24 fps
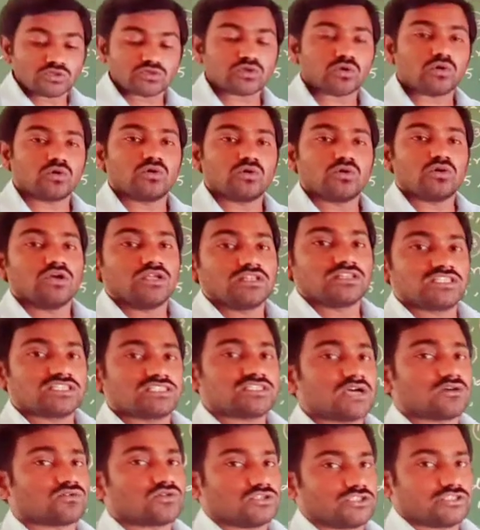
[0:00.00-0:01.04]
So this is
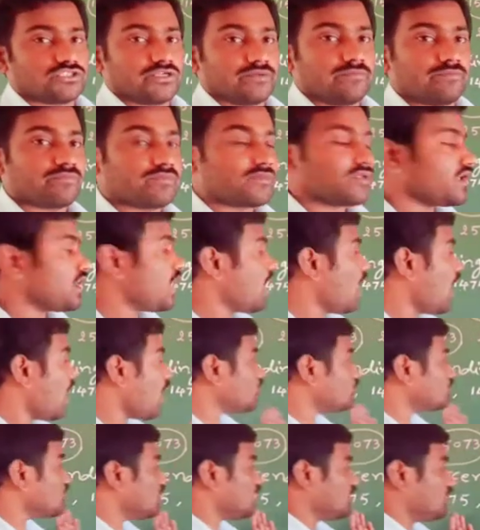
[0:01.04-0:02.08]
the question.
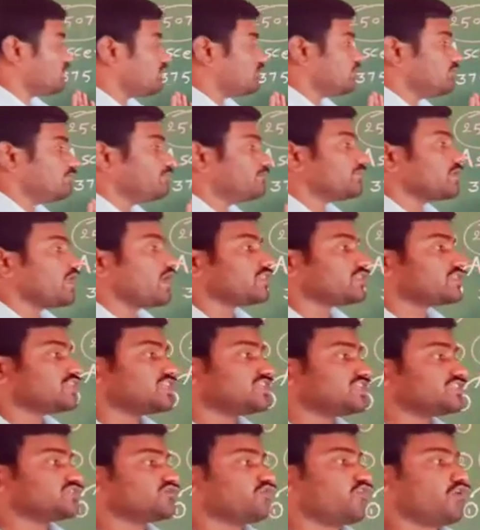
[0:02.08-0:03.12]
Out of
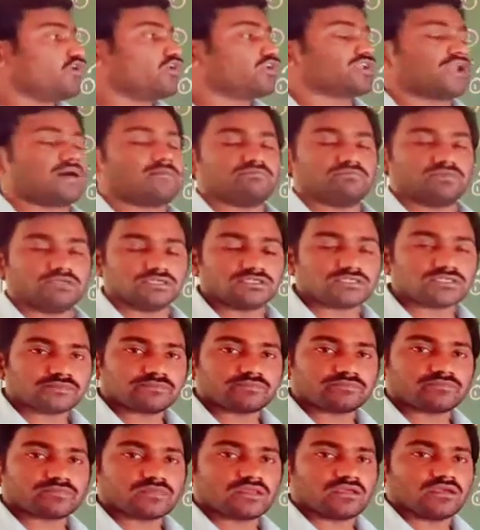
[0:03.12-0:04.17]
these four numbers,
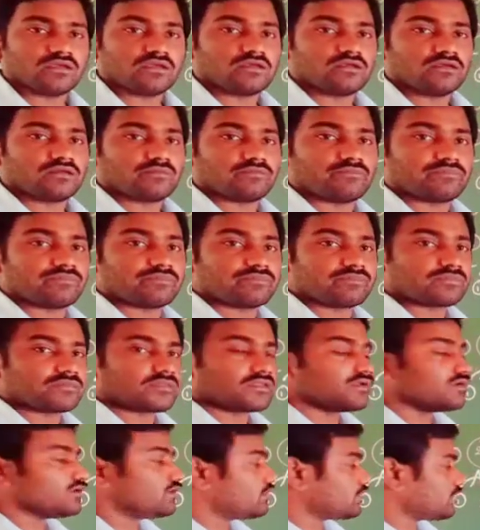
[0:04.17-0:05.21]

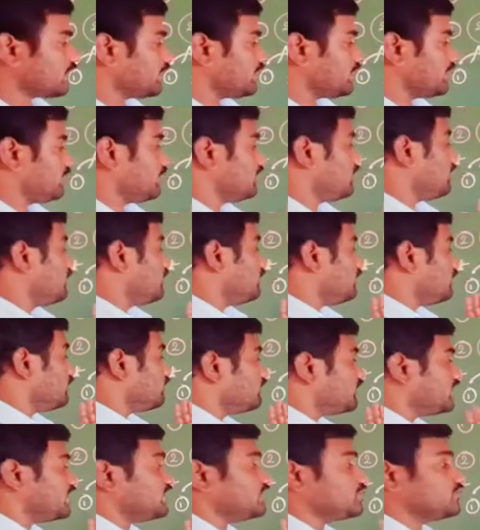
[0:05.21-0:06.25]
okay,
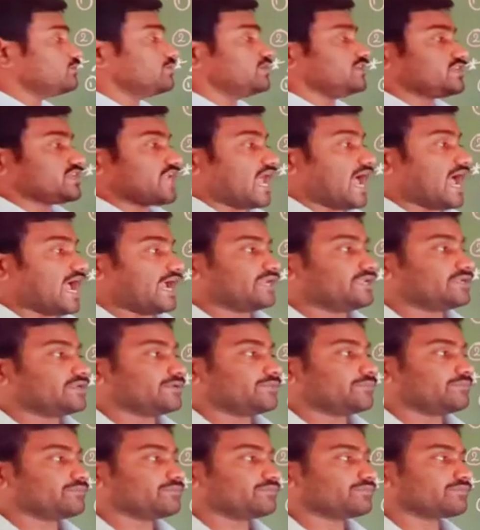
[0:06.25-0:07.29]
we need to be right
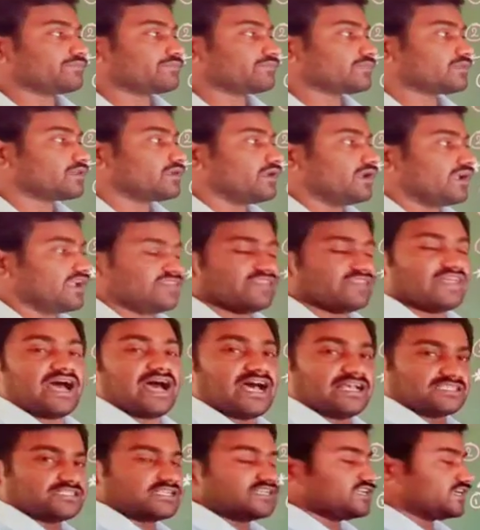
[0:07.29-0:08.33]
in the
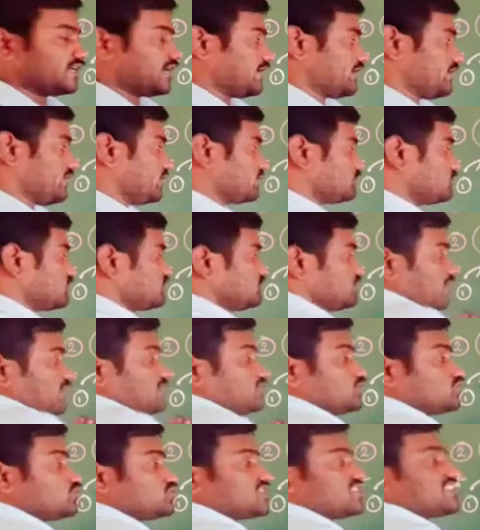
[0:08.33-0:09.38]
ascending order. That means by
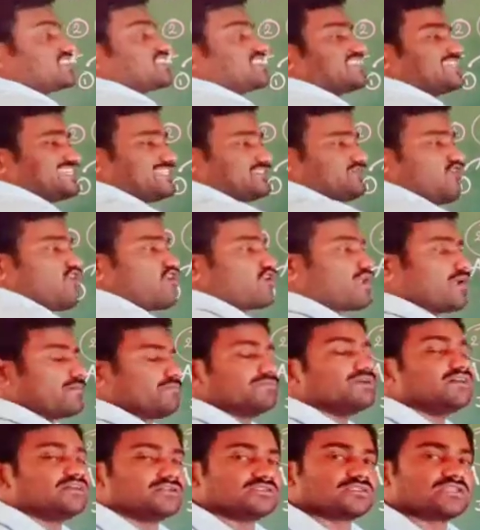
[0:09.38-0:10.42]
using these four
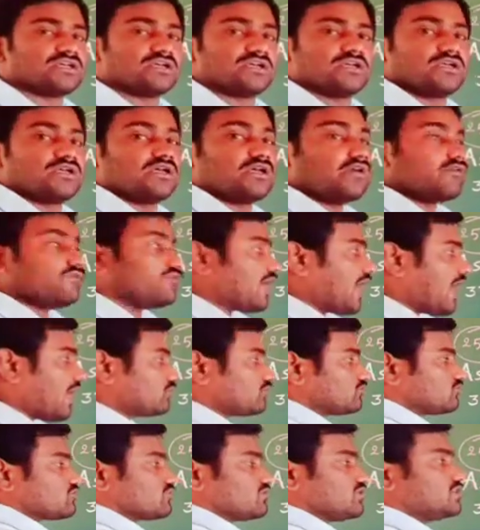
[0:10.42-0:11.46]
numbers, we
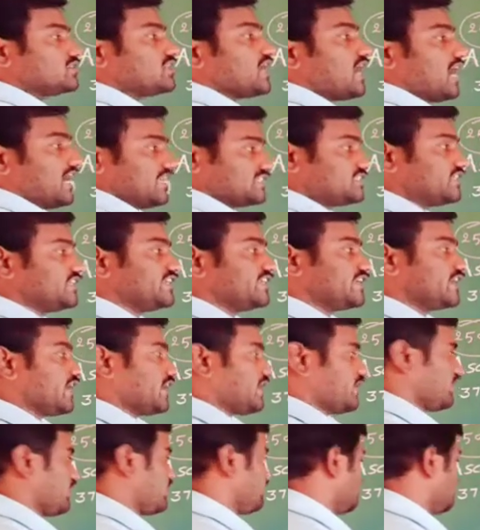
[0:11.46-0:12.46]
have to write the ascending order